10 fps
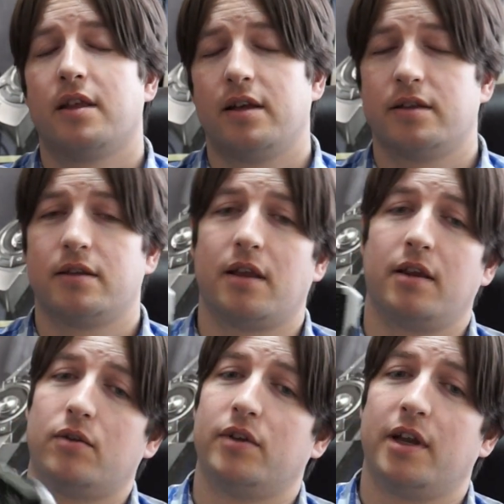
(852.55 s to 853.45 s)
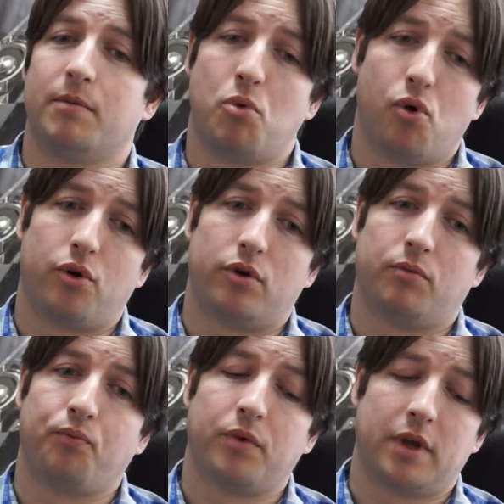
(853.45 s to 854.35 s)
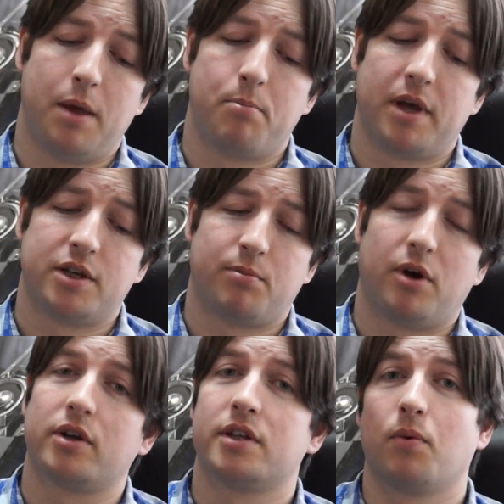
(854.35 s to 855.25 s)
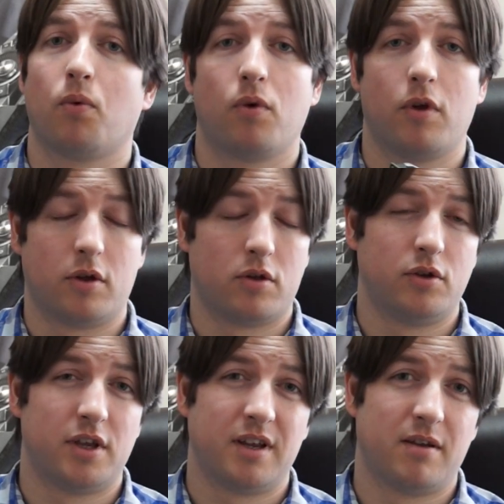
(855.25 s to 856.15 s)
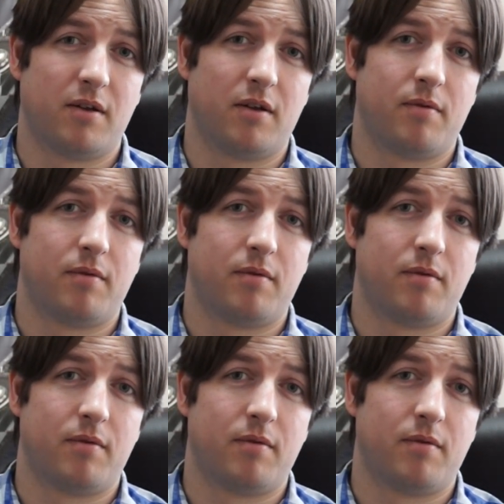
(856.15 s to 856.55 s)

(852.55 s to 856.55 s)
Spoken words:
That's including more game benchmarks, including